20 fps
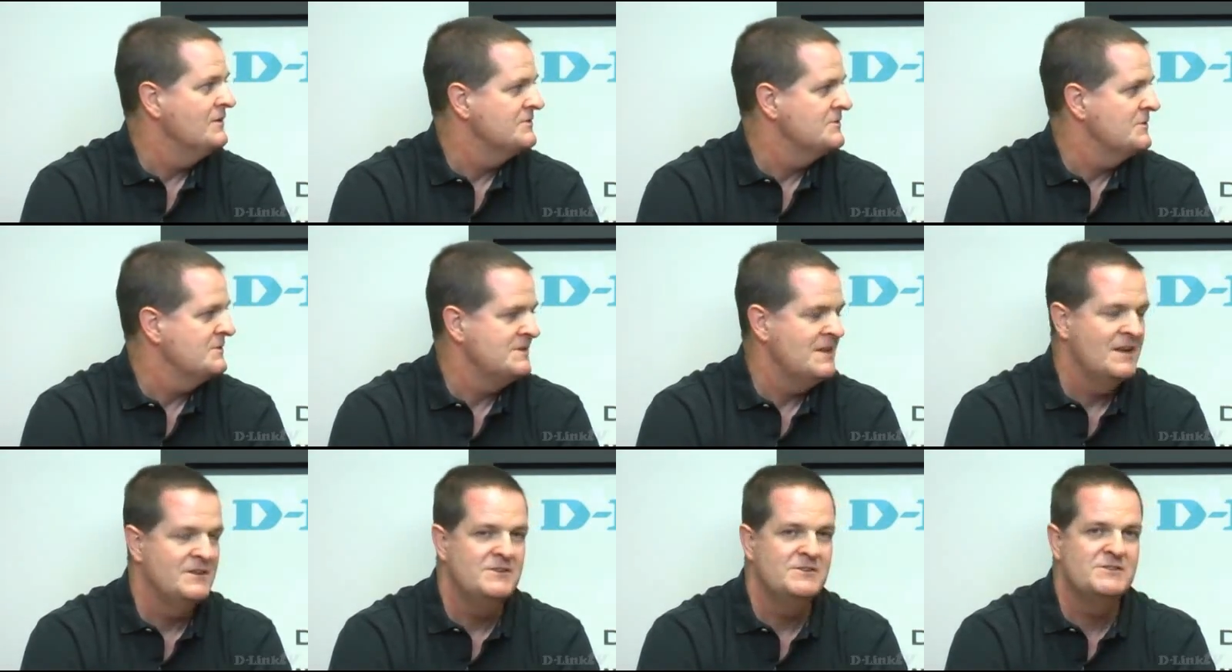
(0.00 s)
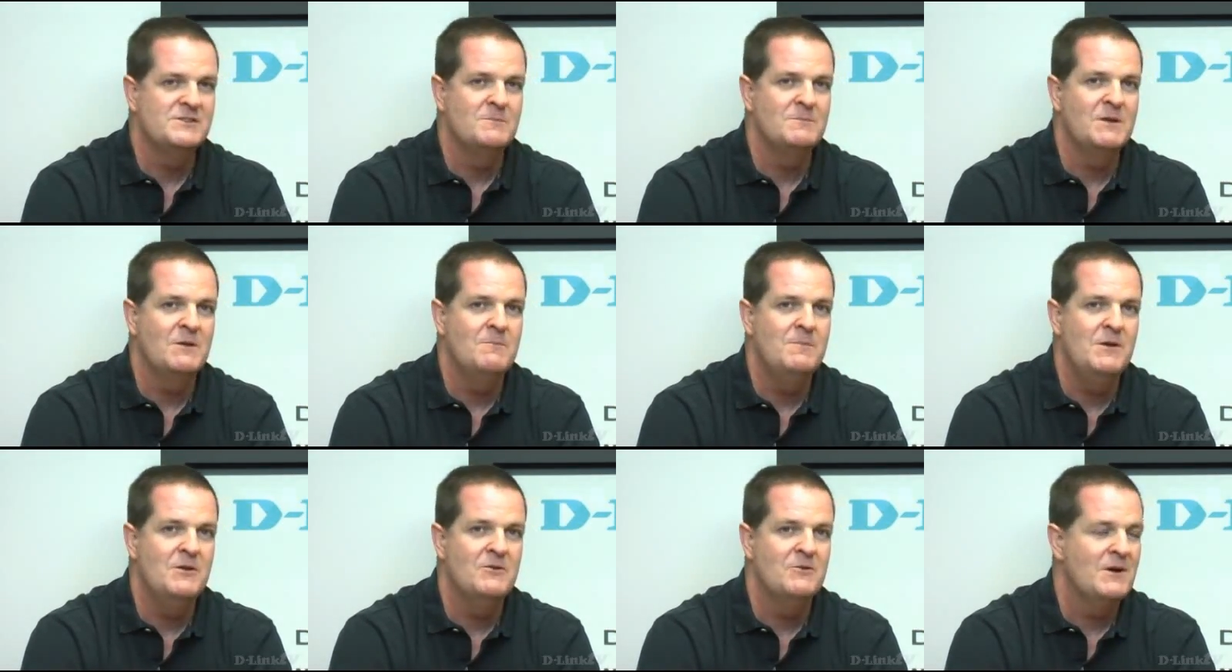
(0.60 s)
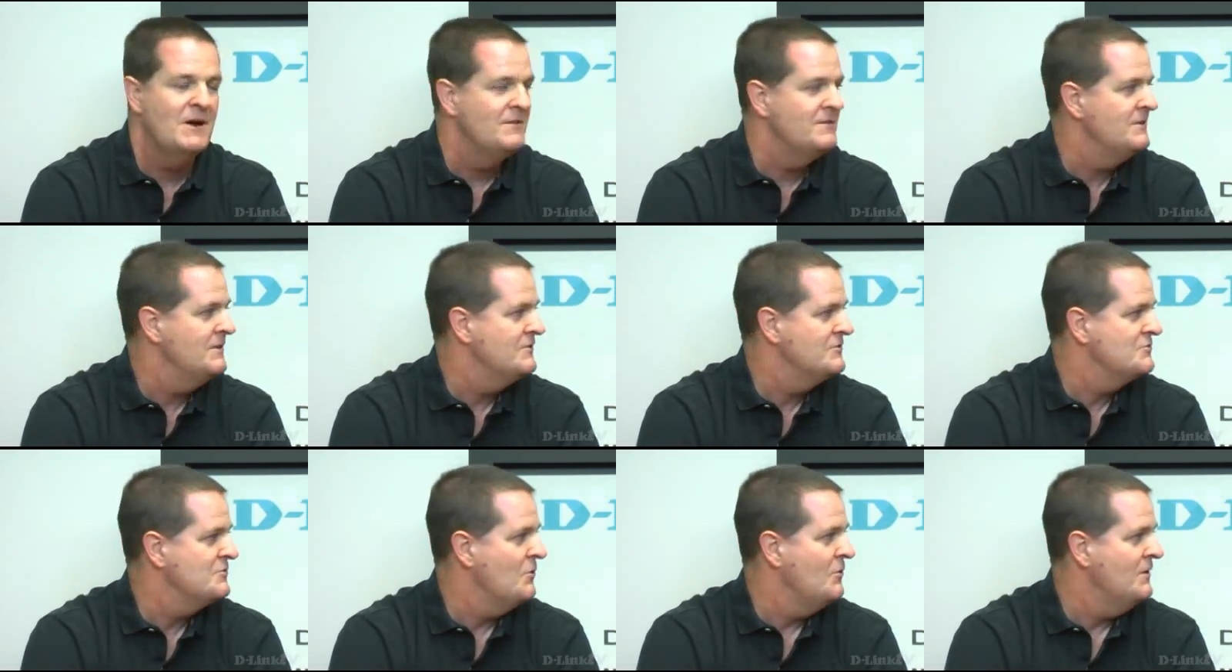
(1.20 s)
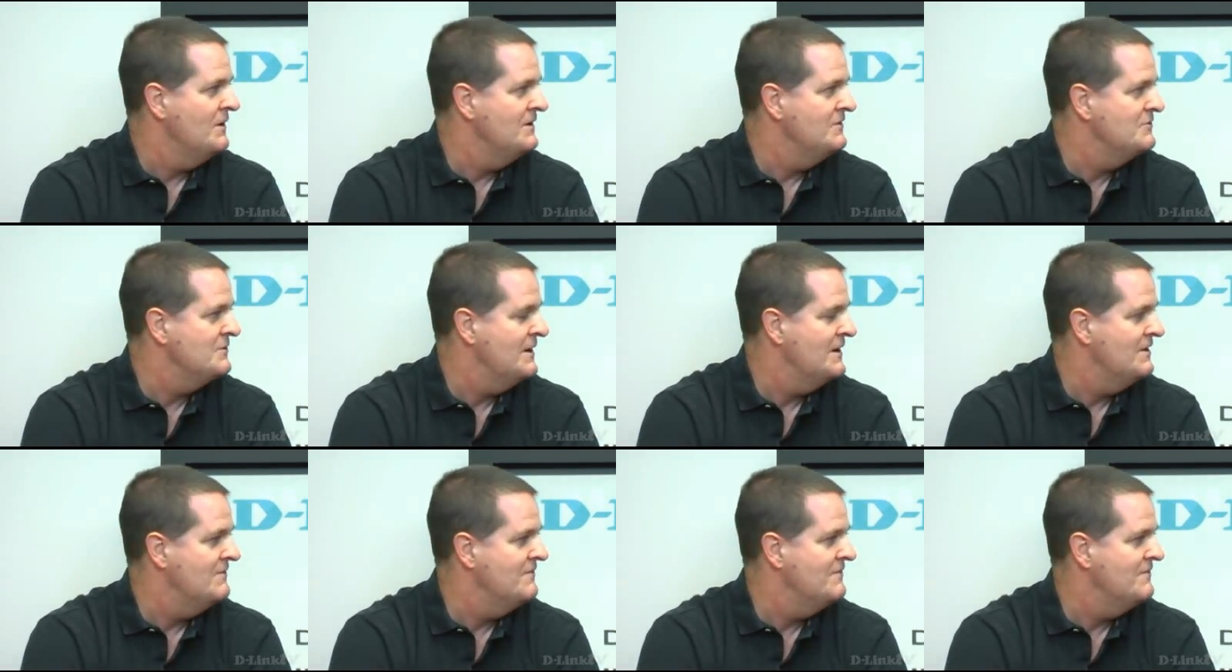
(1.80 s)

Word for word: So it's not just some computer out there trolling trying to